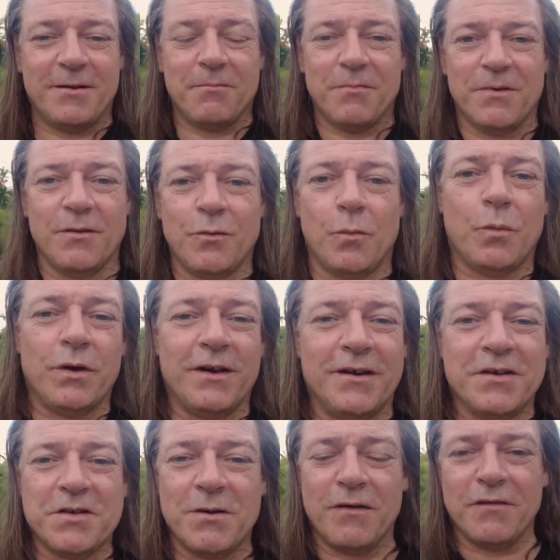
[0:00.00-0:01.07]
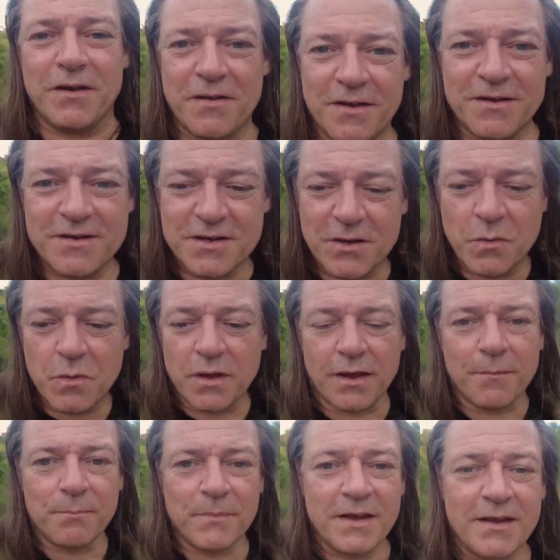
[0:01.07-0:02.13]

not wanting to have anything to do with it.